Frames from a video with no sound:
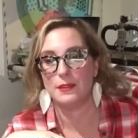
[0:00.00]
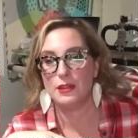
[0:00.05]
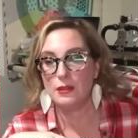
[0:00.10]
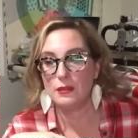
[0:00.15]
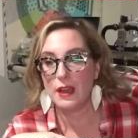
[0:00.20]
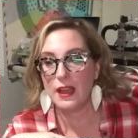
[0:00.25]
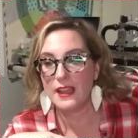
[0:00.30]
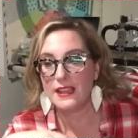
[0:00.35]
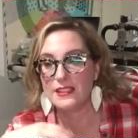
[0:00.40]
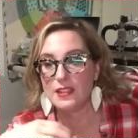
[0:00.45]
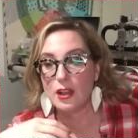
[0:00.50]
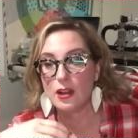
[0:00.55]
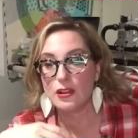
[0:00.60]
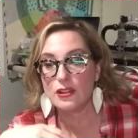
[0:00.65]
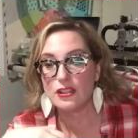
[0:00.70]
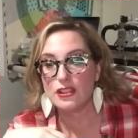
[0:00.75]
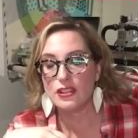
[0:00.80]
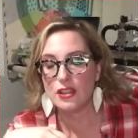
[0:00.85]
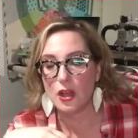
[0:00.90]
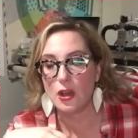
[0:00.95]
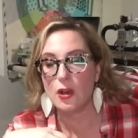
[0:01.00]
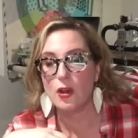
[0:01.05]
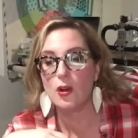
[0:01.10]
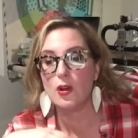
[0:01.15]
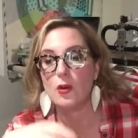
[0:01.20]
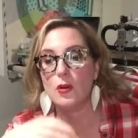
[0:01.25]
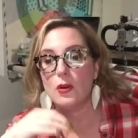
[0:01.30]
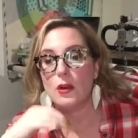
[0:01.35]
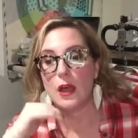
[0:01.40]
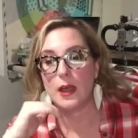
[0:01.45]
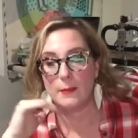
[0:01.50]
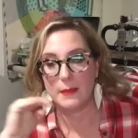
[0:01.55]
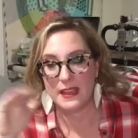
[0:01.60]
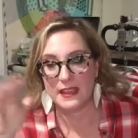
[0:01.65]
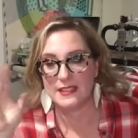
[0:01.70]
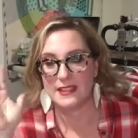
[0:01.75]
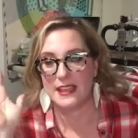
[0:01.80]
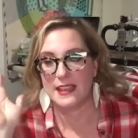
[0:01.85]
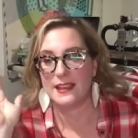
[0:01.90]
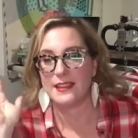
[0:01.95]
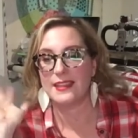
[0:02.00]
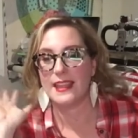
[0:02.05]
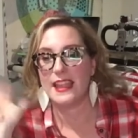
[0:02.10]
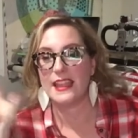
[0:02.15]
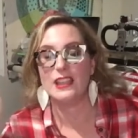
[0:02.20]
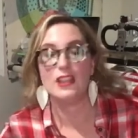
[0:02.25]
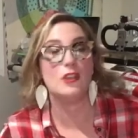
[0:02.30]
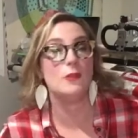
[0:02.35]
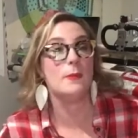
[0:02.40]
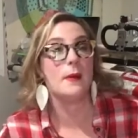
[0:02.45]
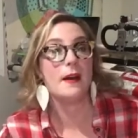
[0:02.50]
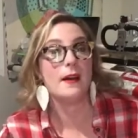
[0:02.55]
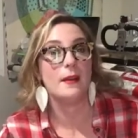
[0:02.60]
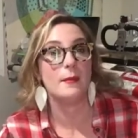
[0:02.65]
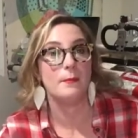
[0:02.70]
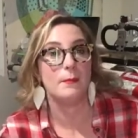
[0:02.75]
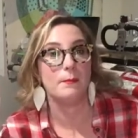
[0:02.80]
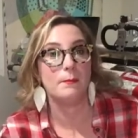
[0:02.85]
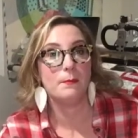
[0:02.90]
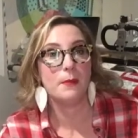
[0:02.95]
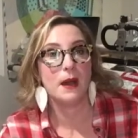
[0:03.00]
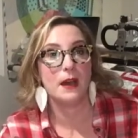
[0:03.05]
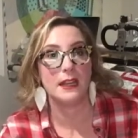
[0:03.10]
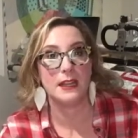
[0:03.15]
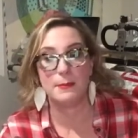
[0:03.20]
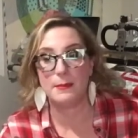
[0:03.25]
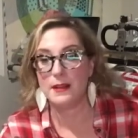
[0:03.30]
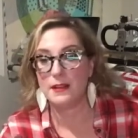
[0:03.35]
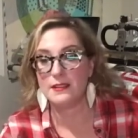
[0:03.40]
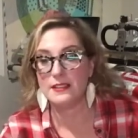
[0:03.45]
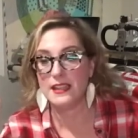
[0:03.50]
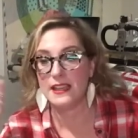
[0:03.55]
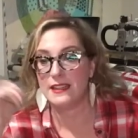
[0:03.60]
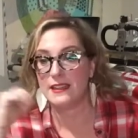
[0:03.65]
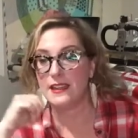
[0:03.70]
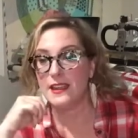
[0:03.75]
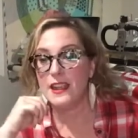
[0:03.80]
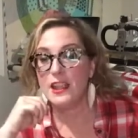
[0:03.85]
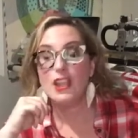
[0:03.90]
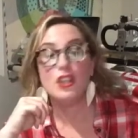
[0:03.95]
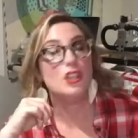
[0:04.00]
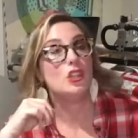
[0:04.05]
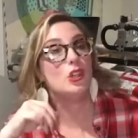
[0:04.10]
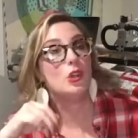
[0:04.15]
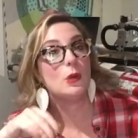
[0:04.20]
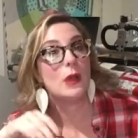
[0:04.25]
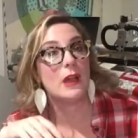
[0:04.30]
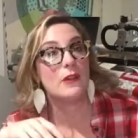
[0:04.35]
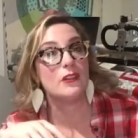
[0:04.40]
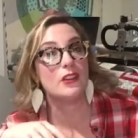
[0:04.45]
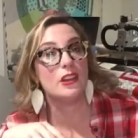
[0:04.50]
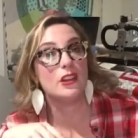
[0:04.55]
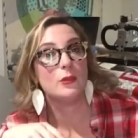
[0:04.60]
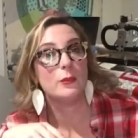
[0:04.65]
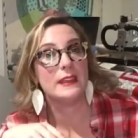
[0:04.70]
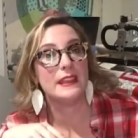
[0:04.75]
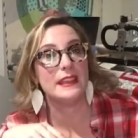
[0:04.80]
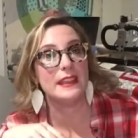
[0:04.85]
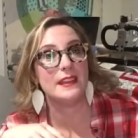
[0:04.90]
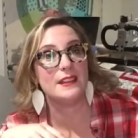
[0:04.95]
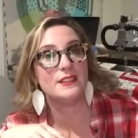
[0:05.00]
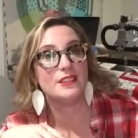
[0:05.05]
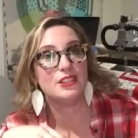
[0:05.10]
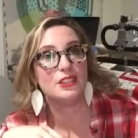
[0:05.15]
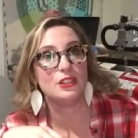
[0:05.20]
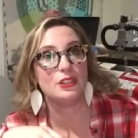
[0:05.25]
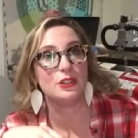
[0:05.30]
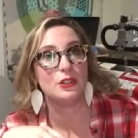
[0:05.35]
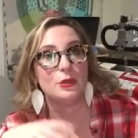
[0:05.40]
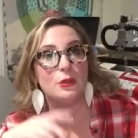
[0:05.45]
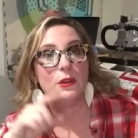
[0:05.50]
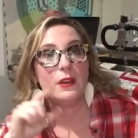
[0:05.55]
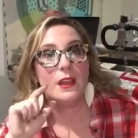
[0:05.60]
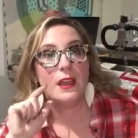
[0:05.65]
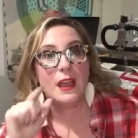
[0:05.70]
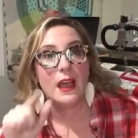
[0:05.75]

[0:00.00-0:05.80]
You guys are so amazing. Thank you, Bonnie Pelton. You have a good weekend too.